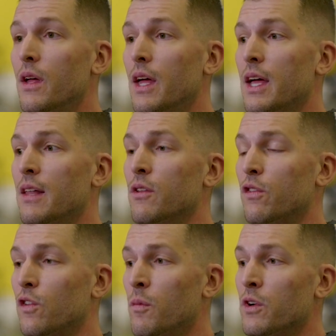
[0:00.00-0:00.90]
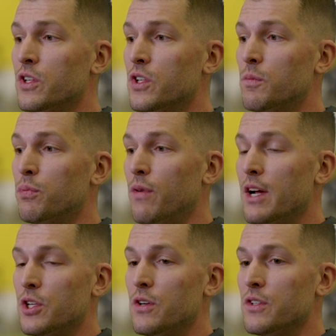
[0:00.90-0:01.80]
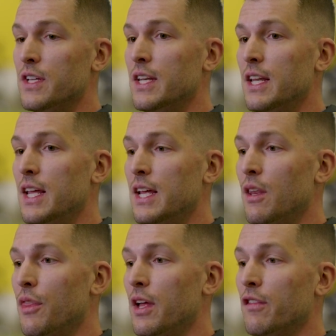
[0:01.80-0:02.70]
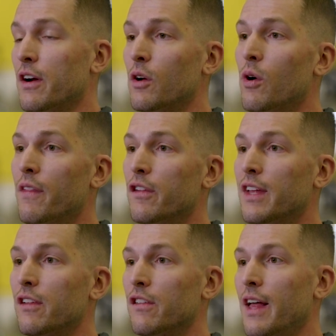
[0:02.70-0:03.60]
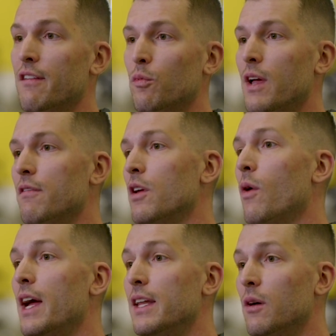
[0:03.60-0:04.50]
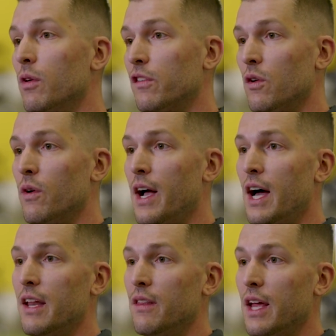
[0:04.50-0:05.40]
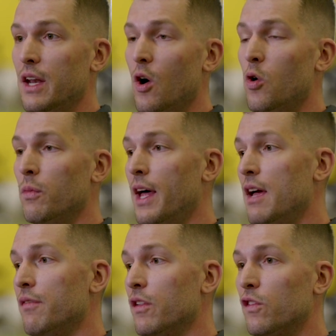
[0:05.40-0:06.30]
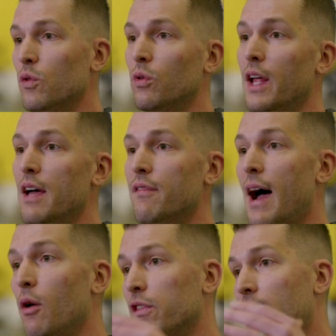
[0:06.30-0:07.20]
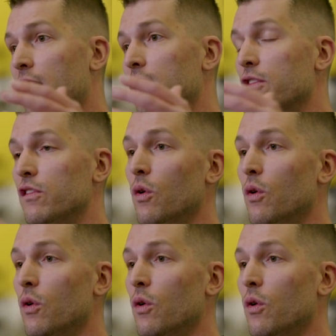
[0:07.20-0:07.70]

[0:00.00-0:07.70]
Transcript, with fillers: And there's so much pressures and, and things that are going on in these kids' lives. We have no idea what's going on in, in home life and school life outside of these